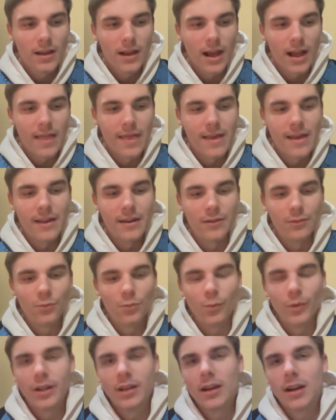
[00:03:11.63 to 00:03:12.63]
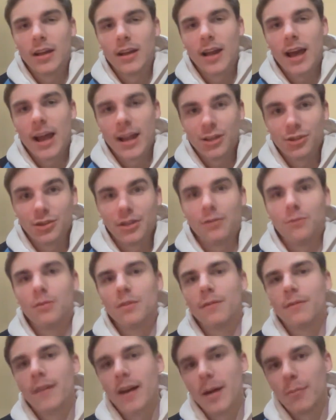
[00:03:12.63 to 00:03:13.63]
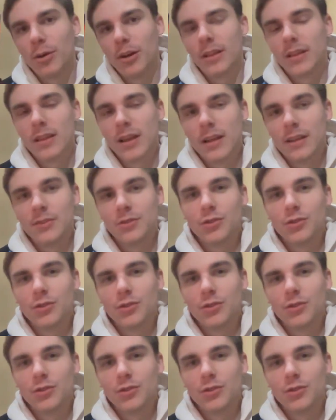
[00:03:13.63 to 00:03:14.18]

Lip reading: And then we cut actually through the fabric then,